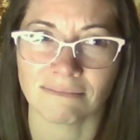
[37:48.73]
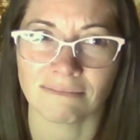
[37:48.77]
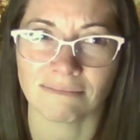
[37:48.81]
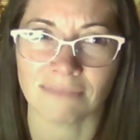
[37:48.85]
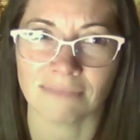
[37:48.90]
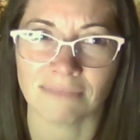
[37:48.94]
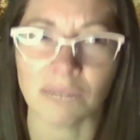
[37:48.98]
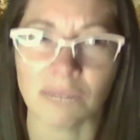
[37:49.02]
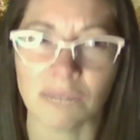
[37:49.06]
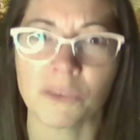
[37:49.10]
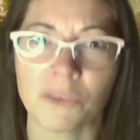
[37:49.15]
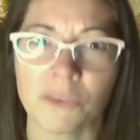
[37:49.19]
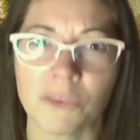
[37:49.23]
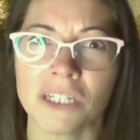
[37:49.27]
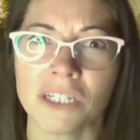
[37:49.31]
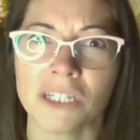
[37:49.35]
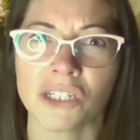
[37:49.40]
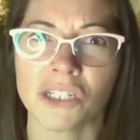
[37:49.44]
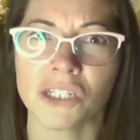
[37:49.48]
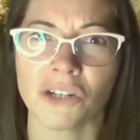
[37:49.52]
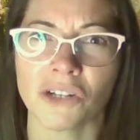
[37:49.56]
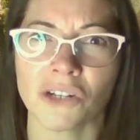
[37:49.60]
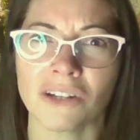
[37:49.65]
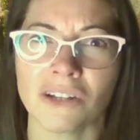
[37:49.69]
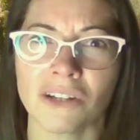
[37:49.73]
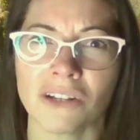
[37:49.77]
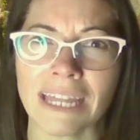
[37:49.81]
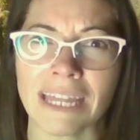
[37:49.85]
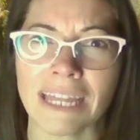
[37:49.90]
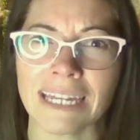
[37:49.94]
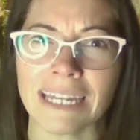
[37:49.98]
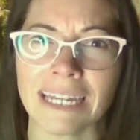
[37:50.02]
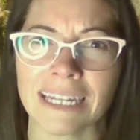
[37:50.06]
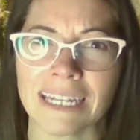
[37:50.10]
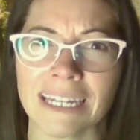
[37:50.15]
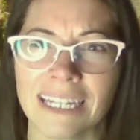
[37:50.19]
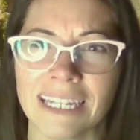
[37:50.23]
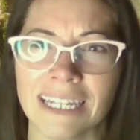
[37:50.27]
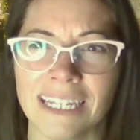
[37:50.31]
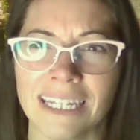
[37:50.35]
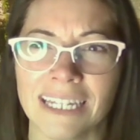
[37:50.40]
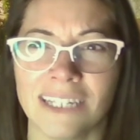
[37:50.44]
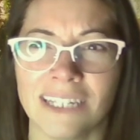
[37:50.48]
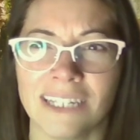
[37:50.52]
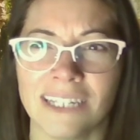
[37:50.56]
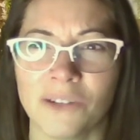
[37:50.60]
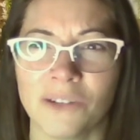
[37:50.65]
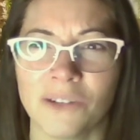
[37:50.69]
I'm pretty sure, like,
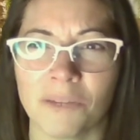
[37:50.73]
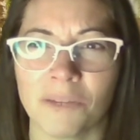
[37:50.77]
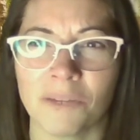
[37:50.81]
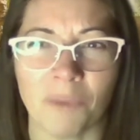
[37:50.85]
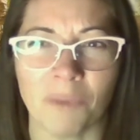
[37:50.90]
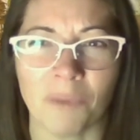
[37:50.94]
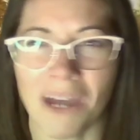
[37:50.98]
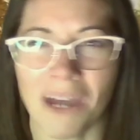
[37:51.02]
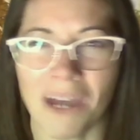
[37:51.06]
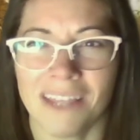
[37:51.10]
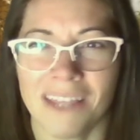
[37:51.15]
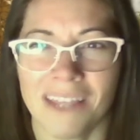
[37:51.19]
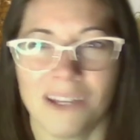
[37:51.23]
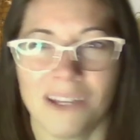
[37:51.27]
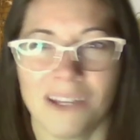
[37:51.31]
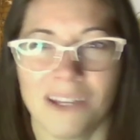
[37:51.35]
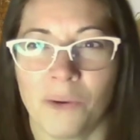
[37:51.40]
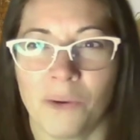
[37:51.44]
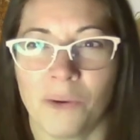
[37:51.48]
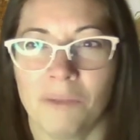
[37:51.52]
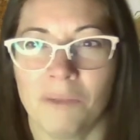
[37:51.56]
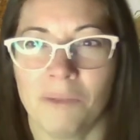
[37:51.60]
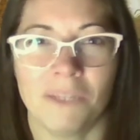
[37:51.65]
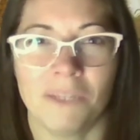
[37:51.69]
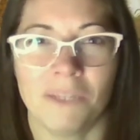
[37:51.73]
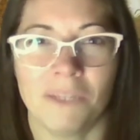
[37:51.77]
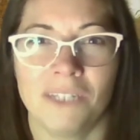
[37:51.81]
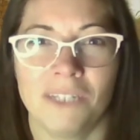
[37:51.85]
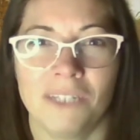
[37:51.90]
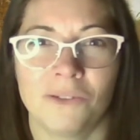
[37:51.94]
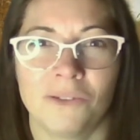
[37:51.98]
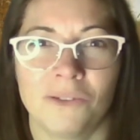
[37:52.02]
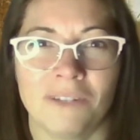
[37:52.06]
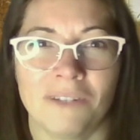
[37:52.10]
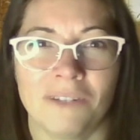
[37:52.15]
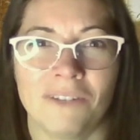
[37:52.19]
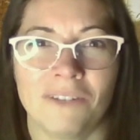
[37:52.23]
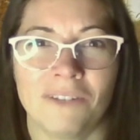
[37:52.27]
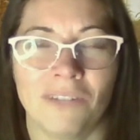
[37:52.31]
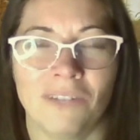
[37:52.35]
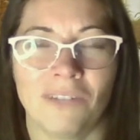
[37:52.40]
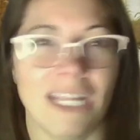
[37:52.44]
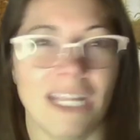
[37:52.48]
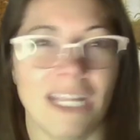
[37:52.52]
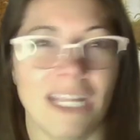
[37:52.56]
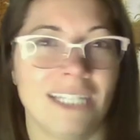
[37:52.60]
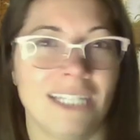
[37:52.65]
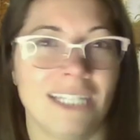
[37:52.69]
you can buy the equipment. You don't have to have a
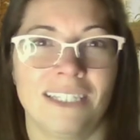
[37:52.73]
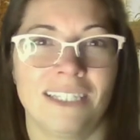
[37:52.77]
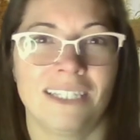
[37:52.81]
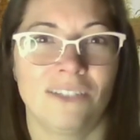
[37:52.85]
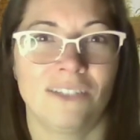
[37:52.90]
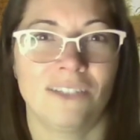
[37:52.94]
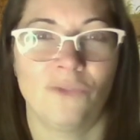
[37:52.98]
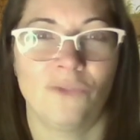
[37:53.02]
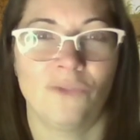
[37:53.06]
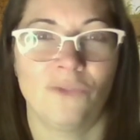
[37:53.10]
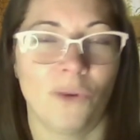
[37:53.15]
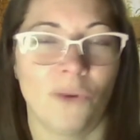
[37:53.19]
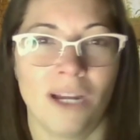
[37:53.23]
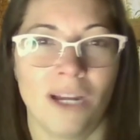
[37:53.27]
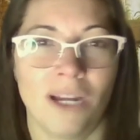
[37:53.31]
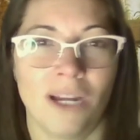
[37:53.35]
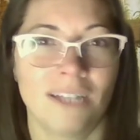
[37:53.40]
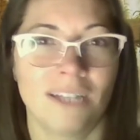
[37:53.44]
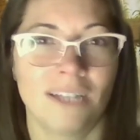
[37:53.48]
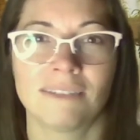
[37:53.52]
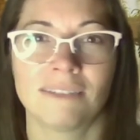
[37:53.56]
license for it.